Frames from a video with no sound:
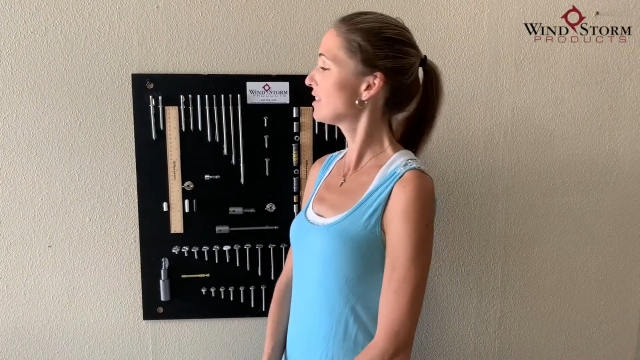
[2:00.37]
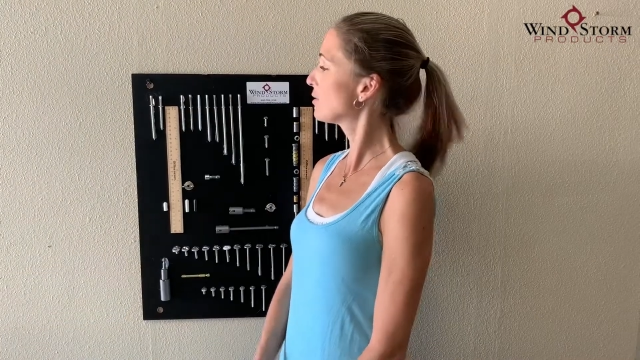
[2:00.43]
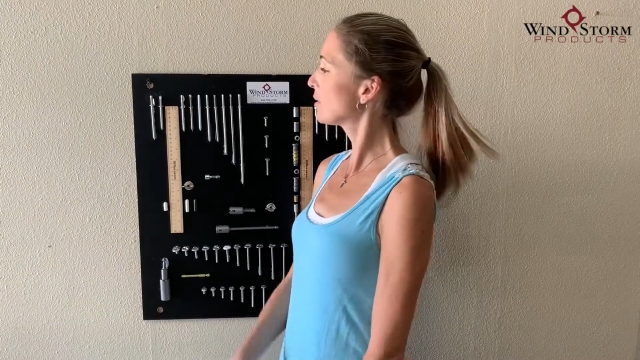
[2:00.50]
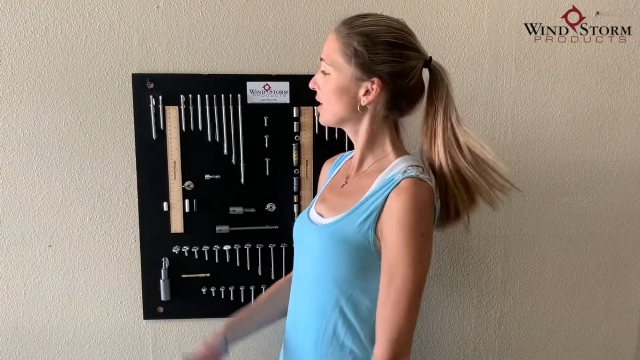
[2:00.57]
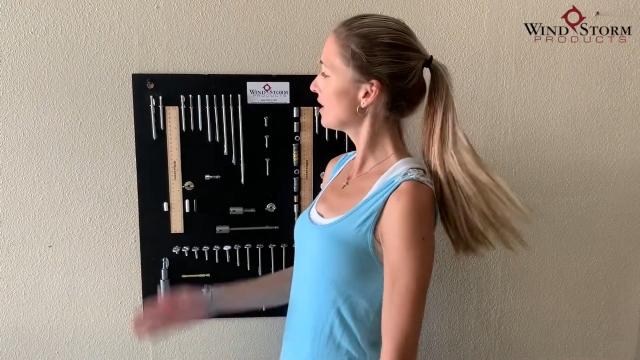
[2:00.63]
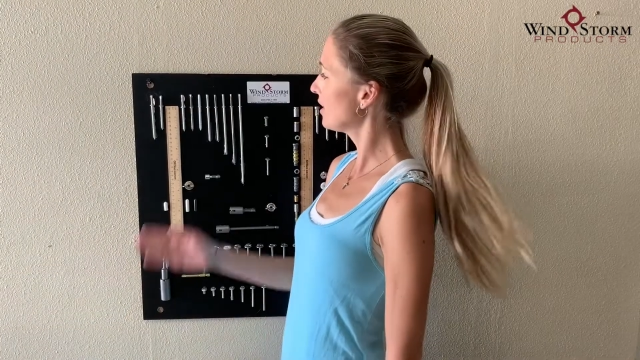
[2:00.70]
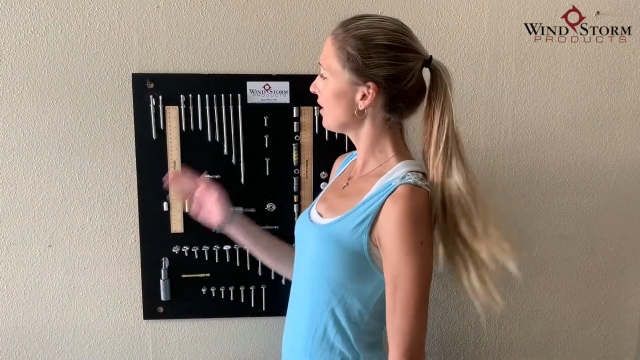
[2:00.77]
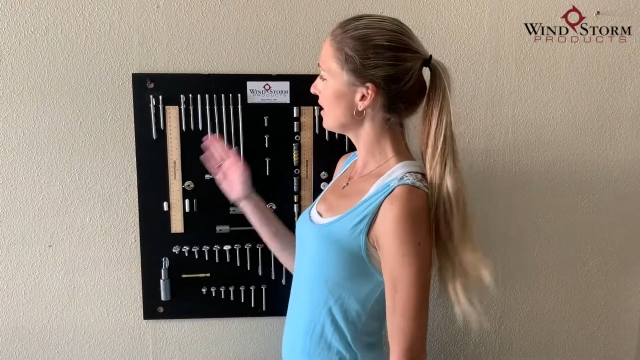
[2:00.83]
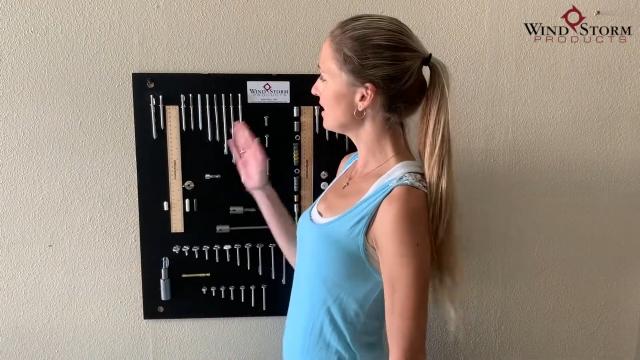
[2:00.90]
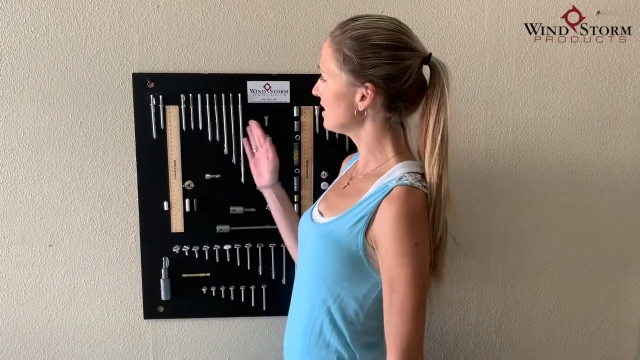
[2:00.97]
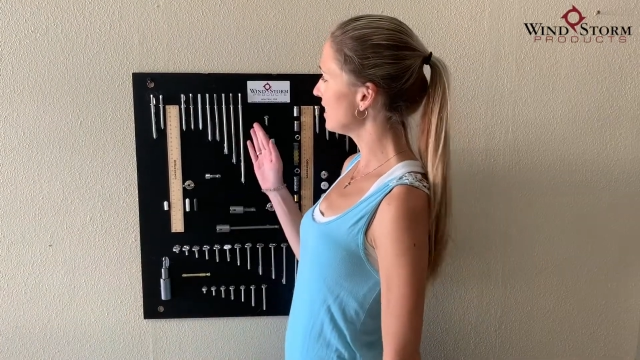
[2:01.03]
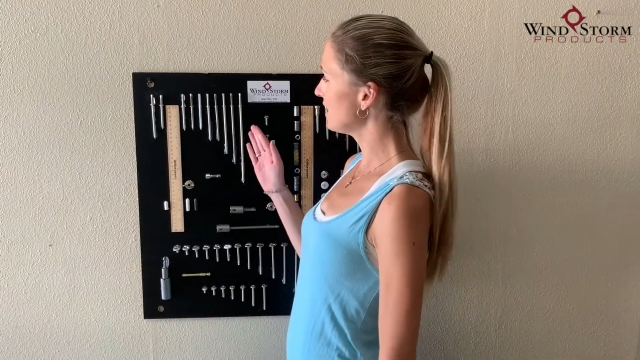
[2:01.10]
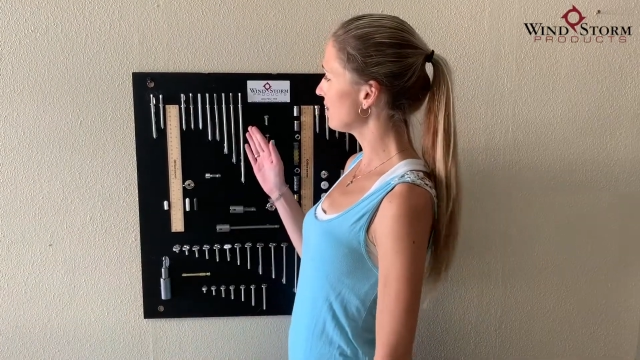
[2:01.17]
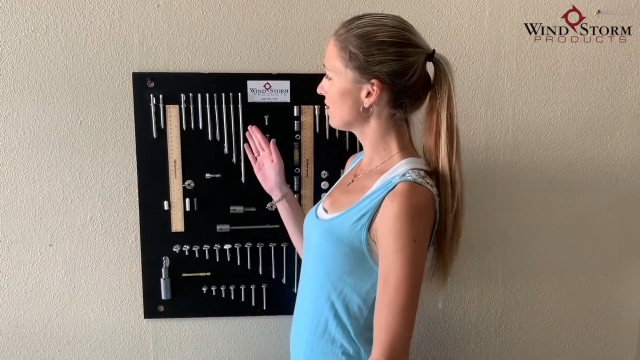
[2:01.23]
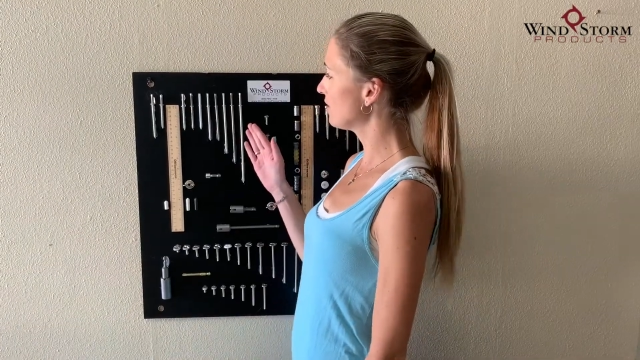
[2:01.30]
so we're going to go ahead and
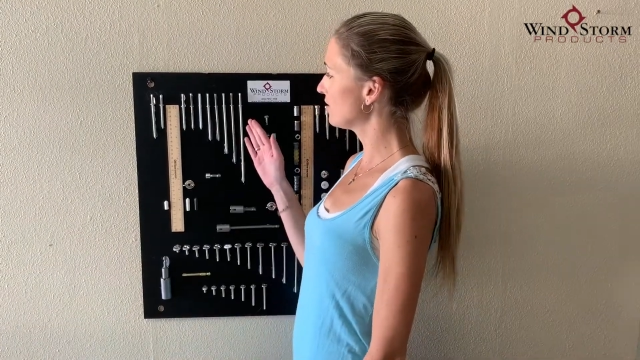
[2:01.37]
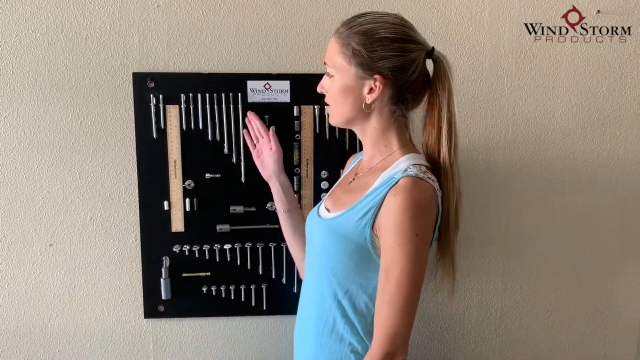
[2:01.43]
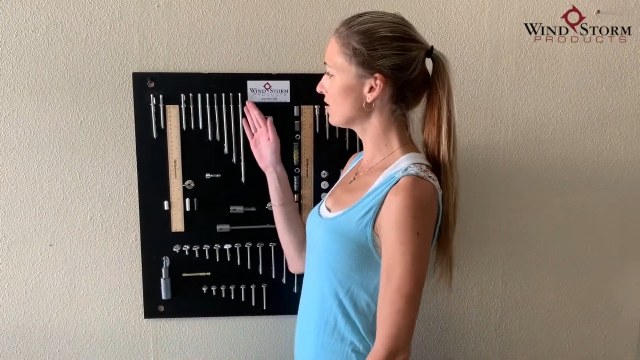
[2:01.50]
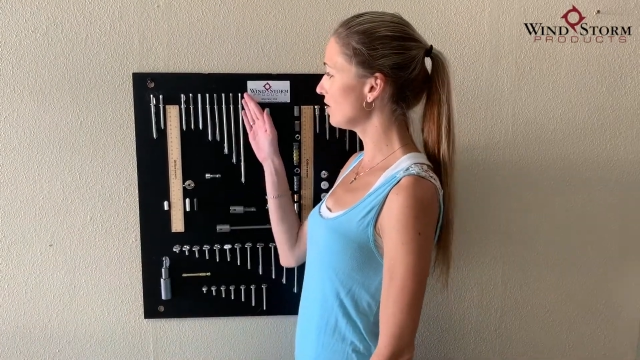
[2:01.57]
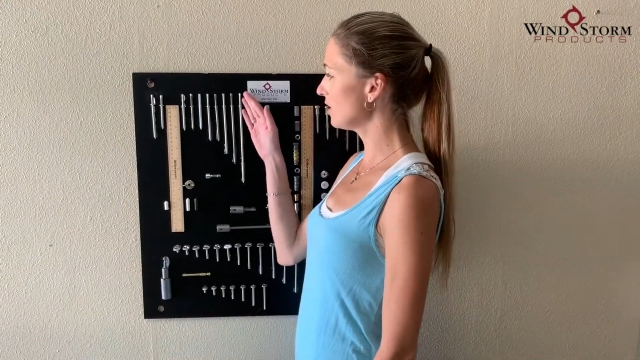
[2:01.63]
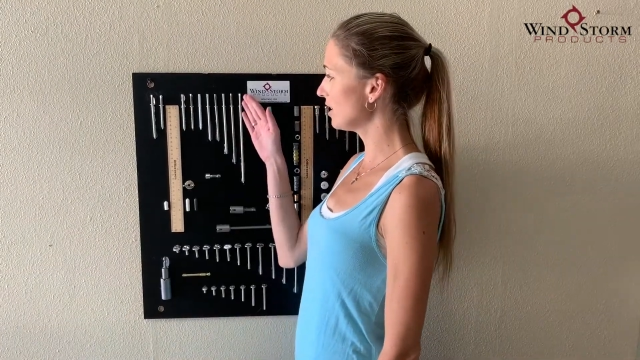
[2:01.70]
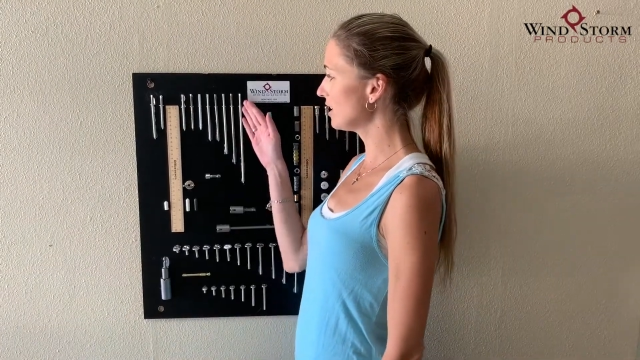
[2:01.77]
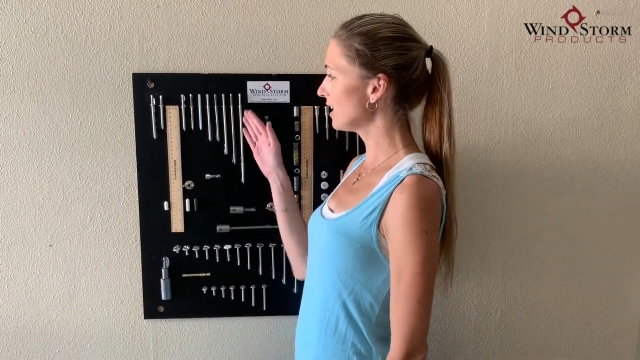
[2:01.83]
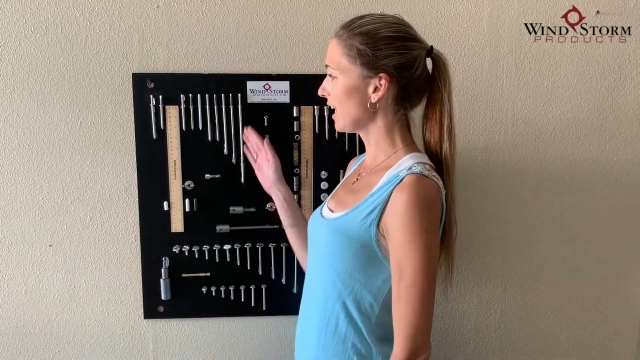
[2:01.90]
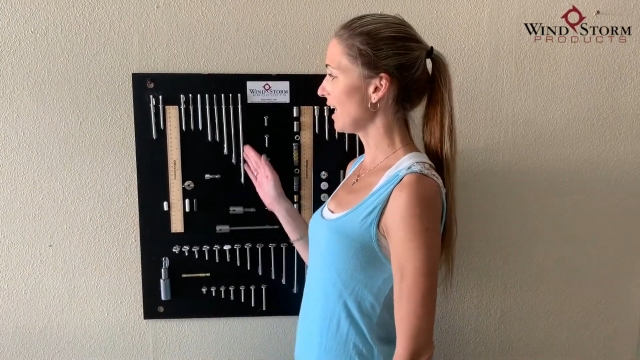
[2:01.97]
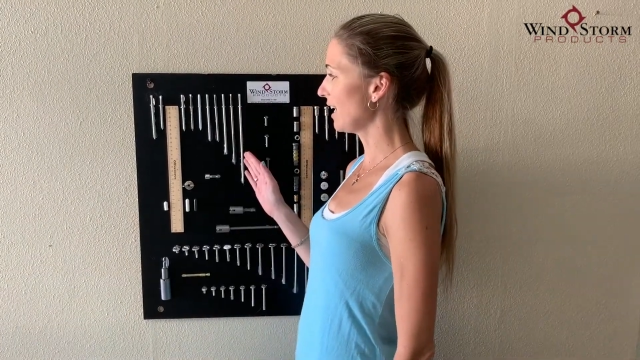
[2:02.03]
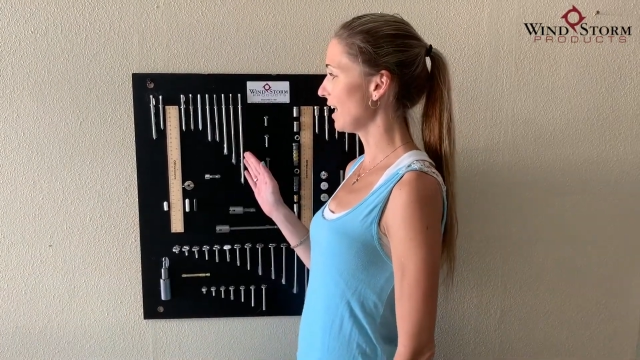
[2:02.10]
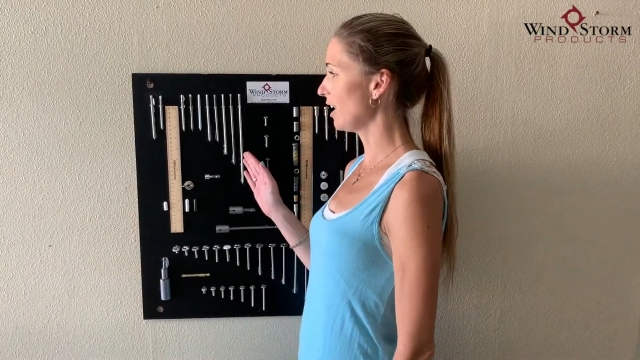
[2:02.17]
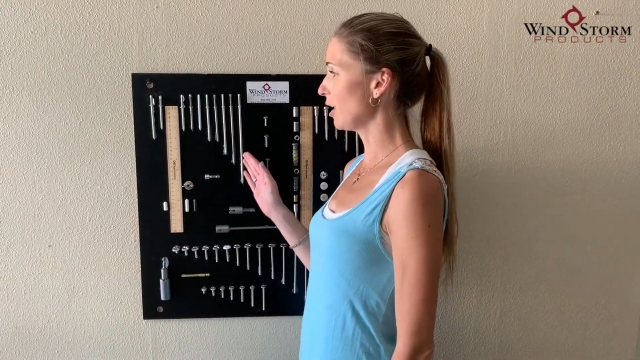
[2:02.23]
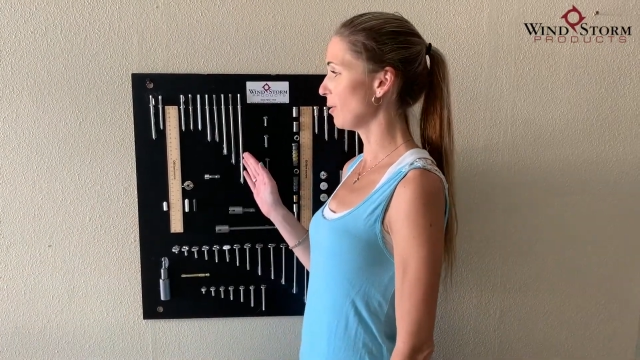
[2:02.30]
take a closer look
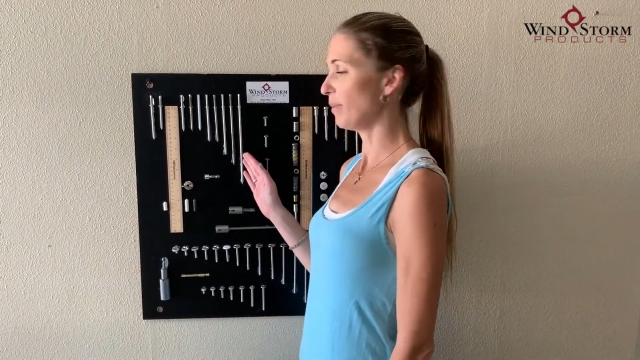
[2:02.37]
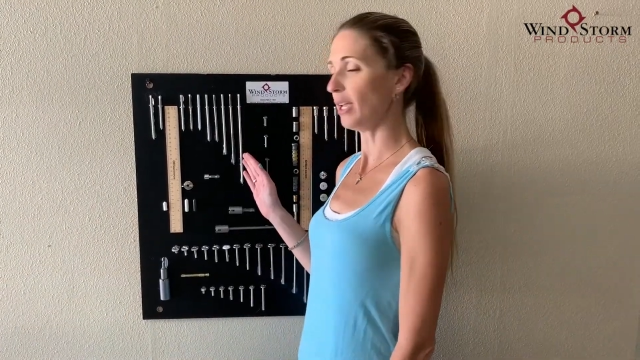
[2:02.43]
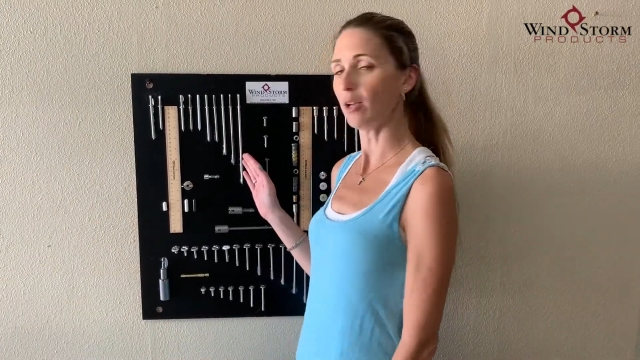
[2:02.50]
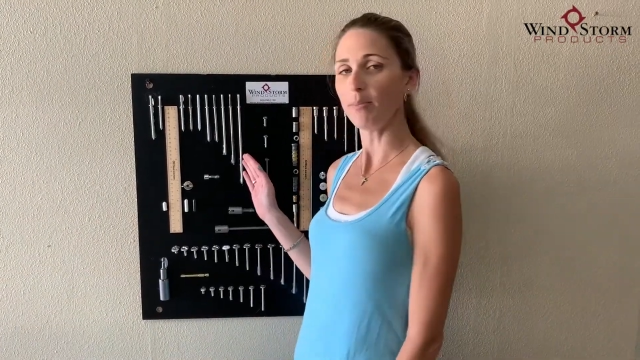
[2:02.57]
at our male